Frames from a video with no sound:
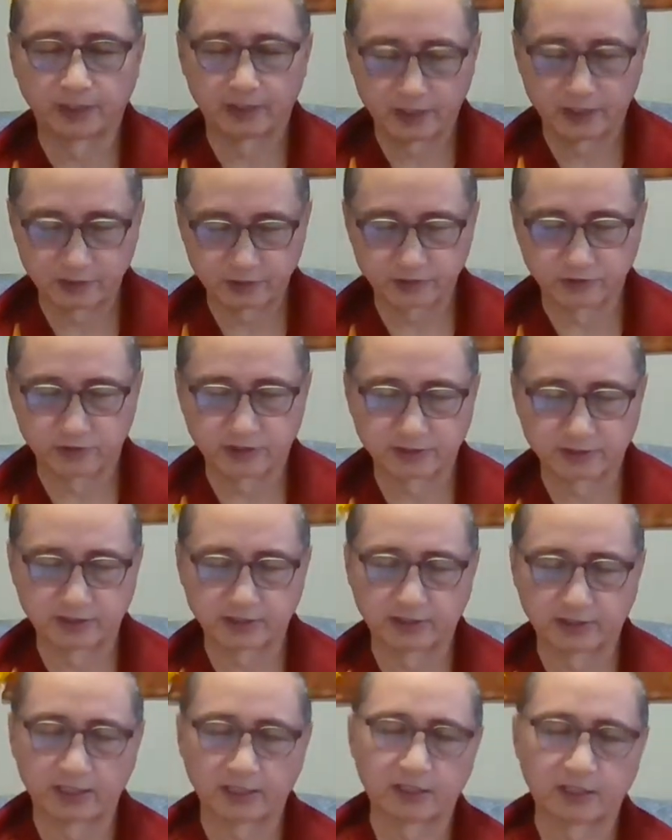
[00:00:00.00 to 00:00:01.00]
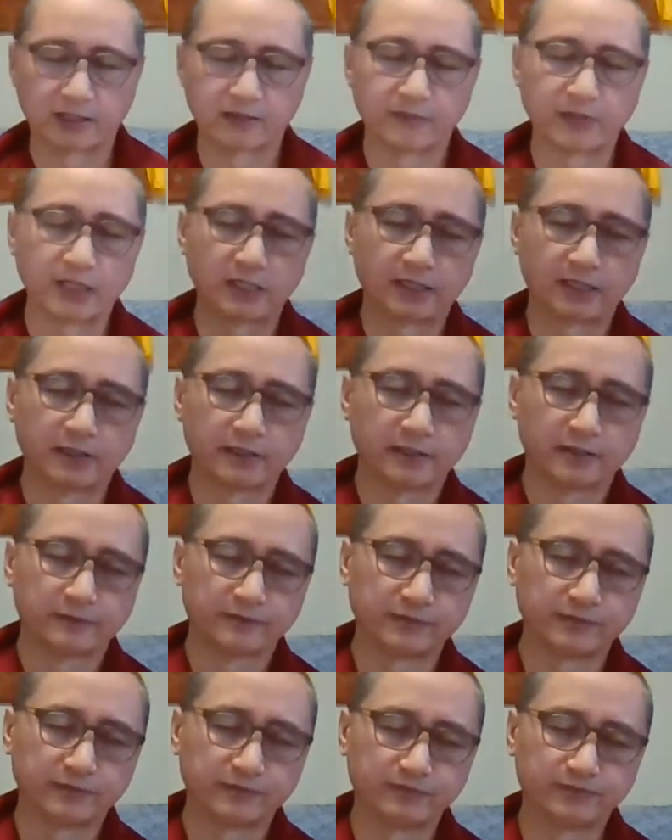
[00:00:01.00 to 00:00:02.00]
and he is known as the Dalai Lama.
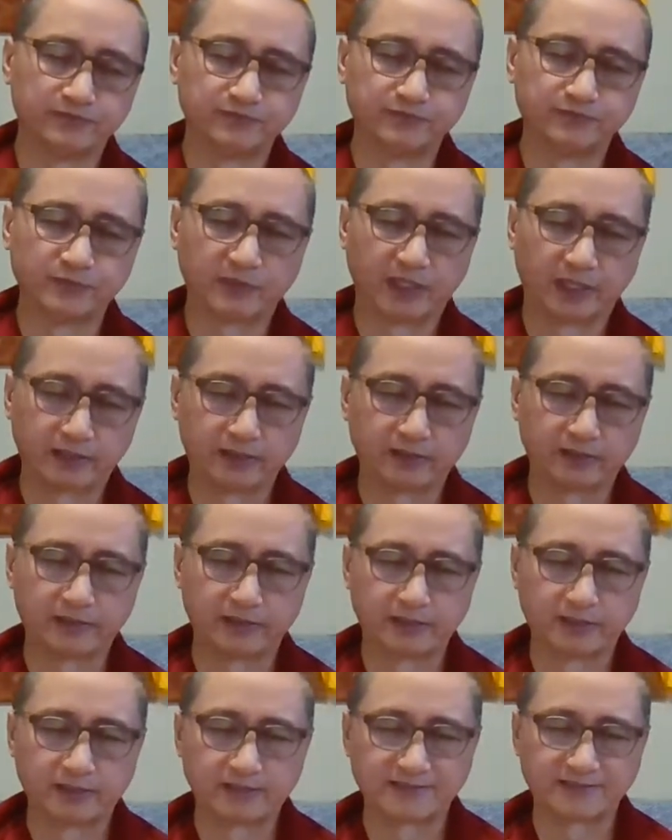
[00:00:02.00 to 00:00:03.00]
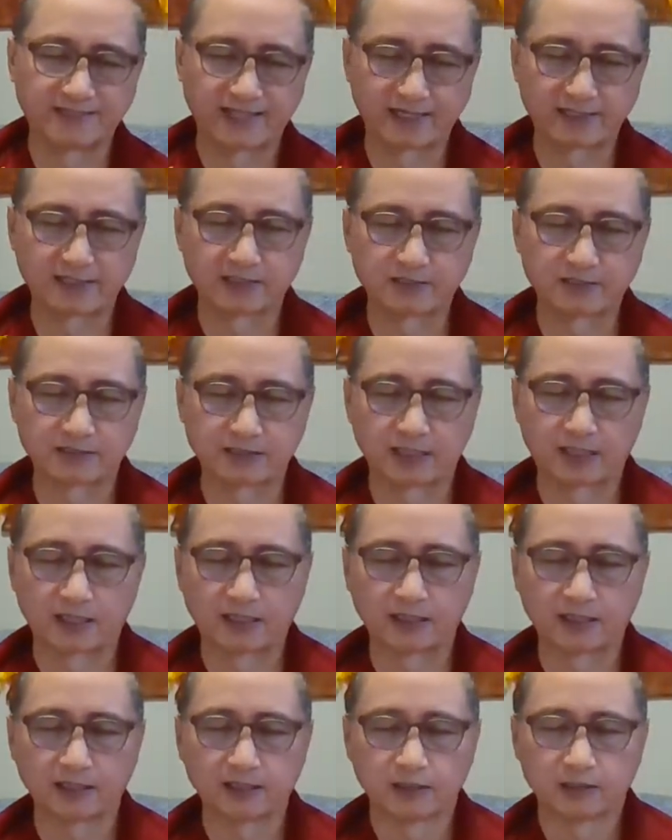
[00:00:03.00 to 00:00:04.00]
And the centers
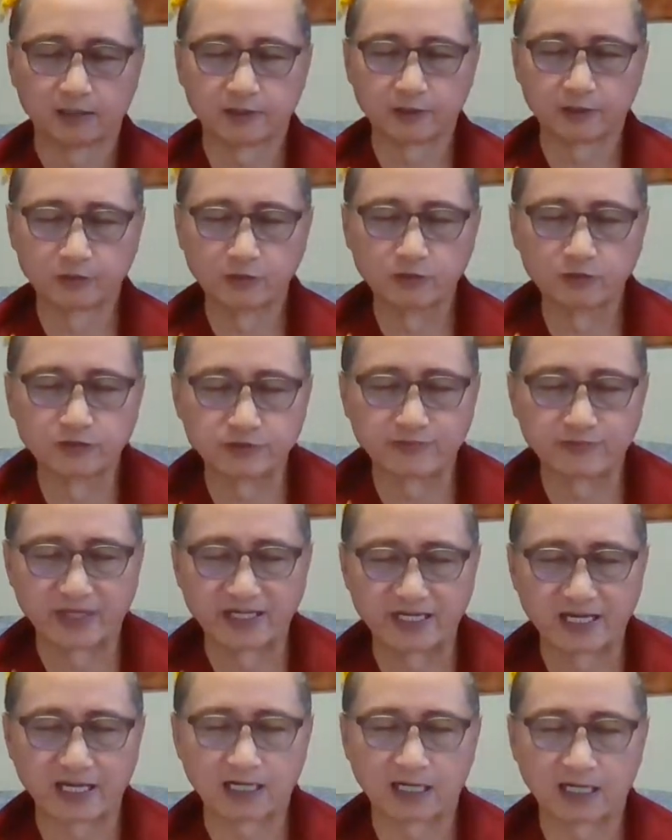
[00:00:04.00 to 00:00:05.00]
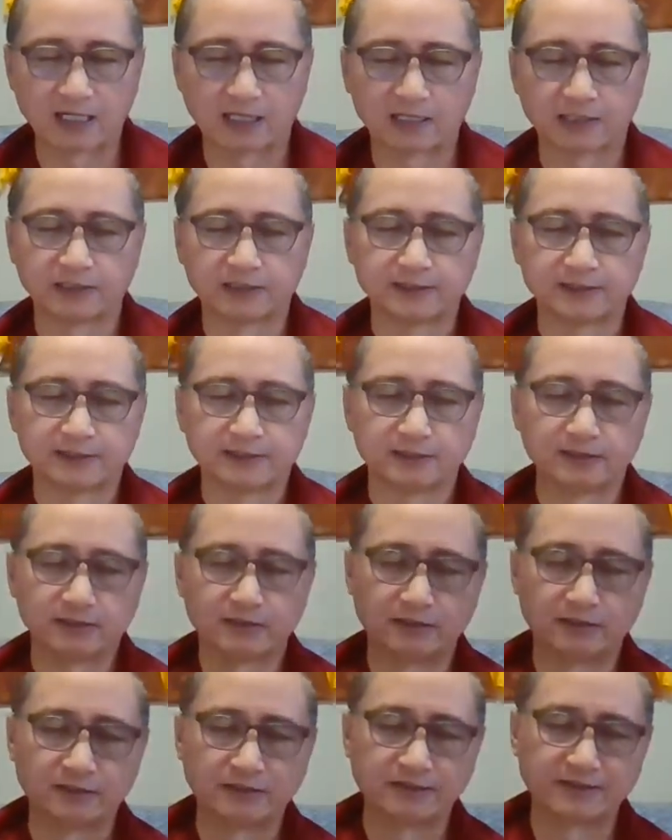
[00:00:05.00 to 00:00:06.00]
are the Guru's mandala.
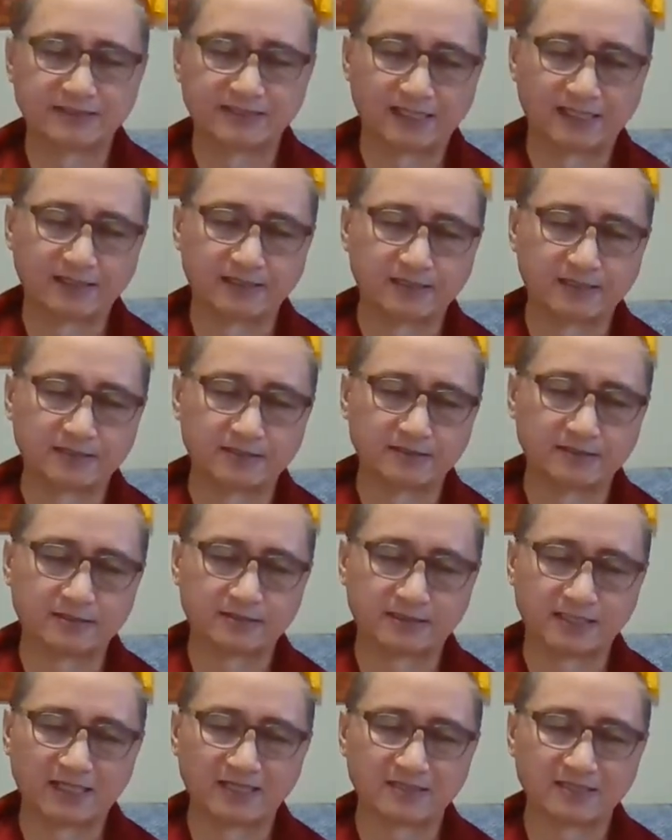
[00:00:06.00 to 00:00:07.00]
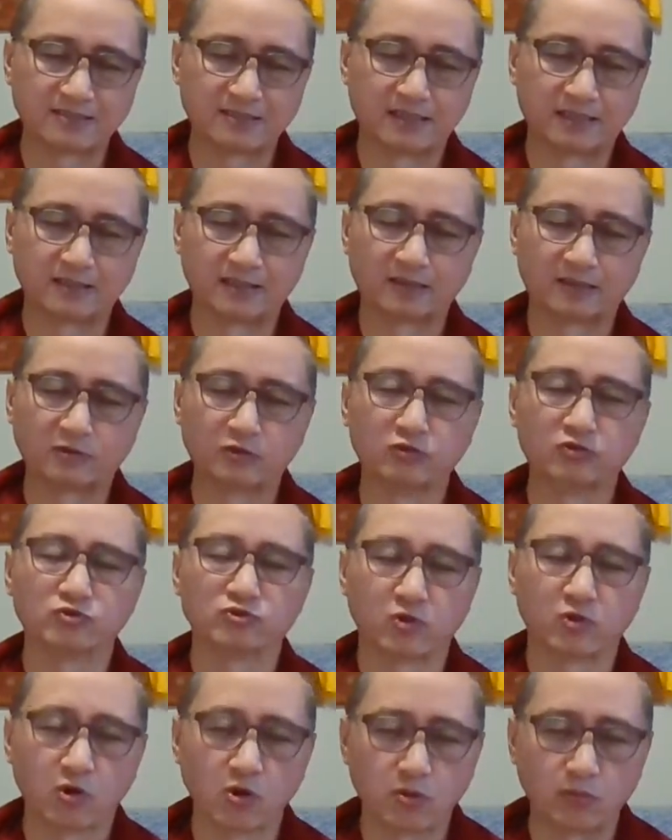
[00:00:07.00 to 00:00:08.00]
In the centers are like
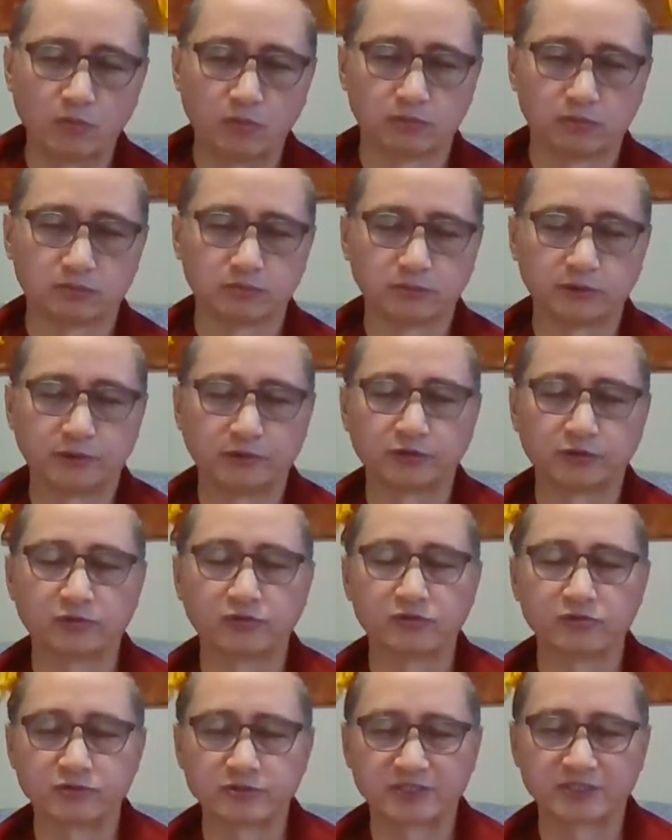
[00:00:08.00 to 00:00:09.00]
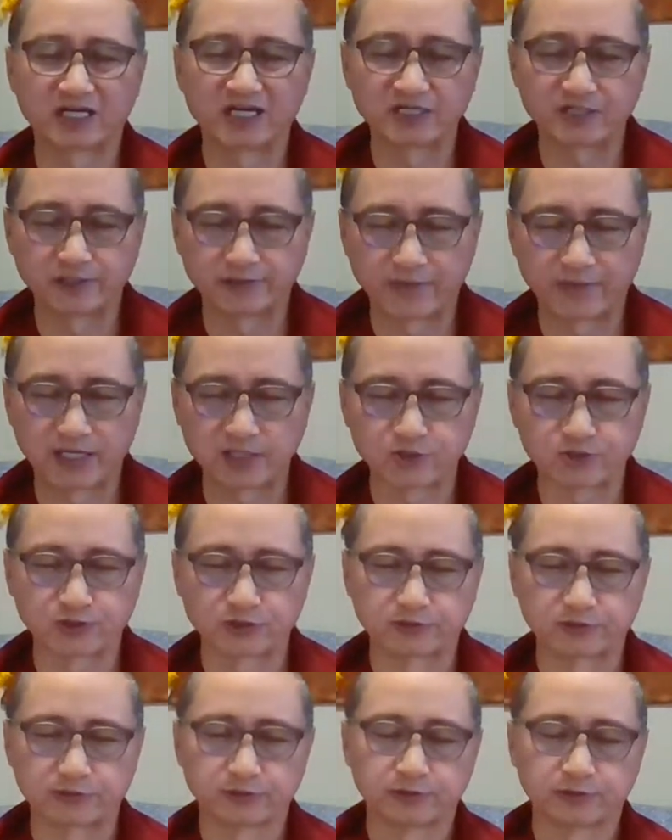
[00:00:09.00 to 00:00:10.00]
Guru's home, Guru's celestial
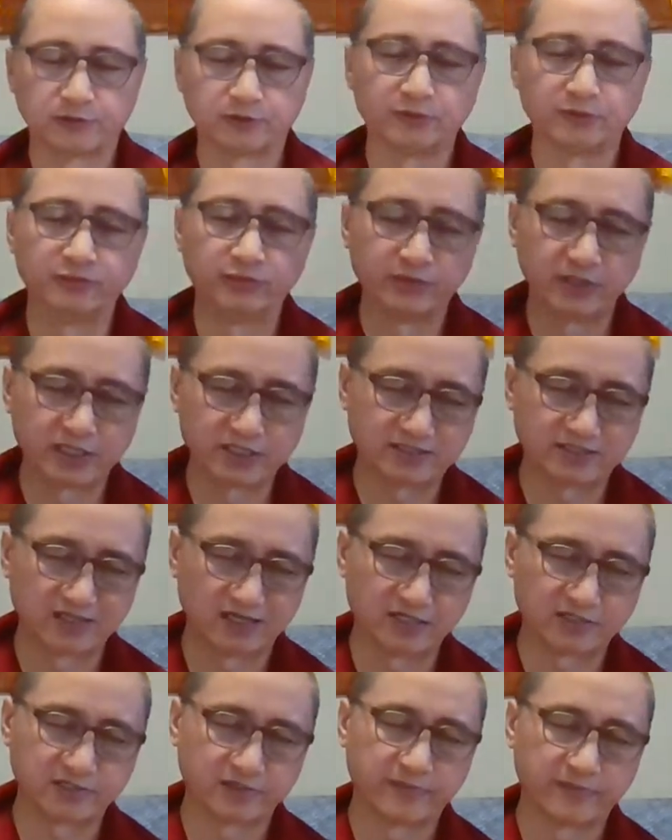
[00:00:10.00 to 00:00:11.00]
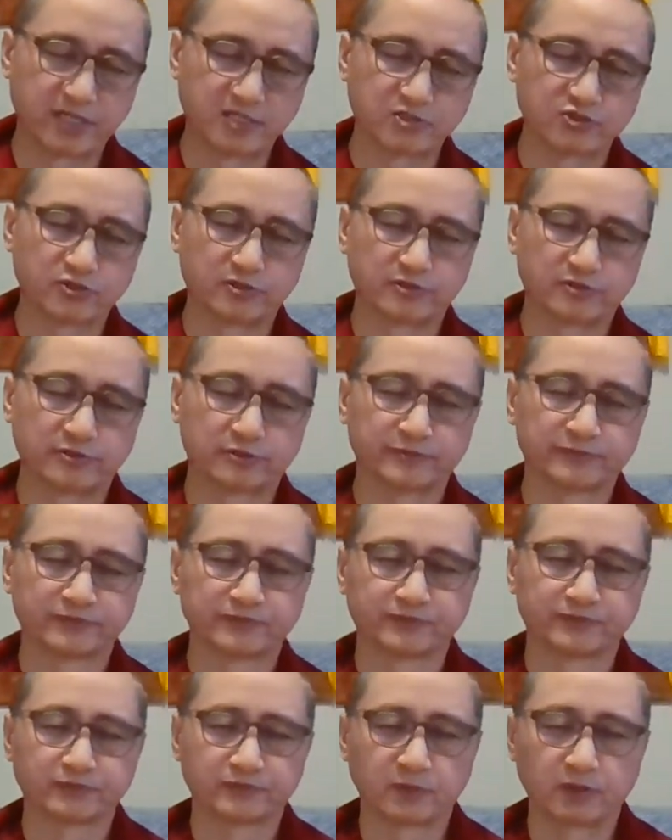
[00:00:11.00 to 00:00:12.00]
mansion, Buddha's celestial mansion,
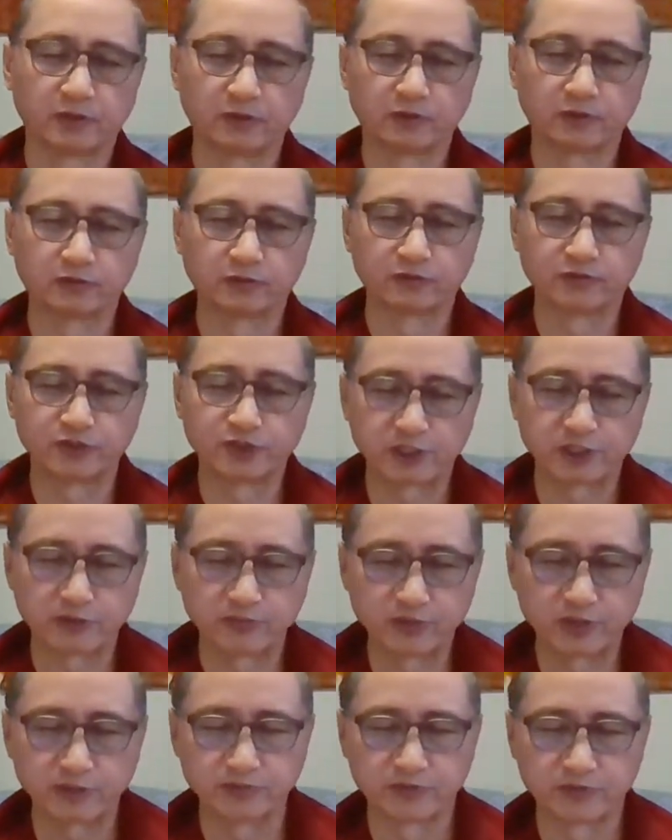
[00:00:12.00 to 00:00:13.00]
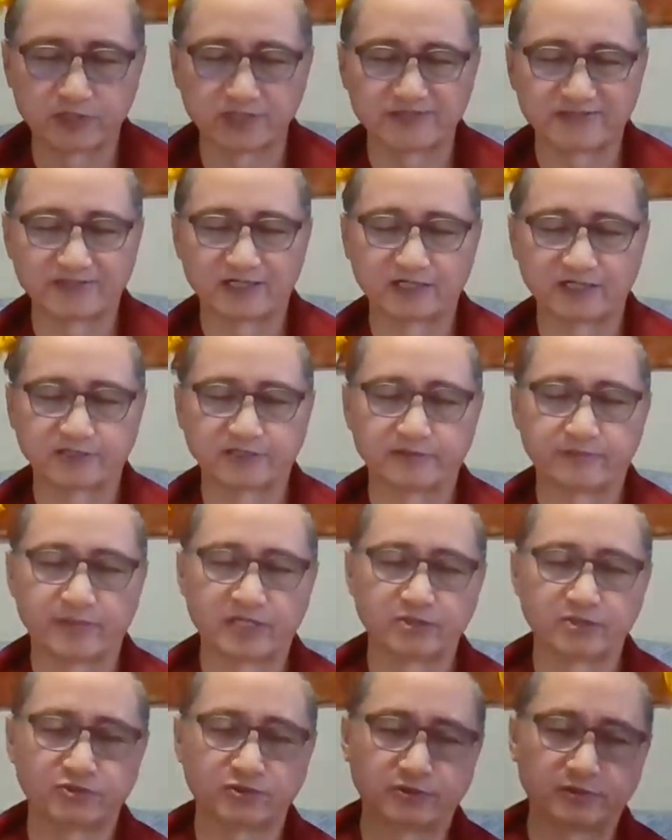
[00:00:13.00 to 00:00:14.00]
Guru Shakyamuni Buddha's celestial
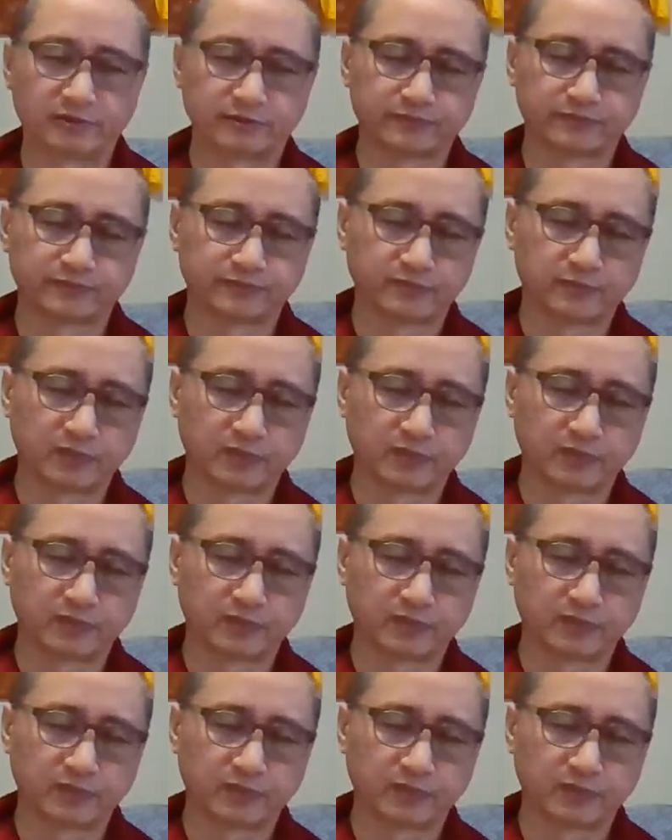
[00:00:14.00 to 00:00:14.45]
mansion,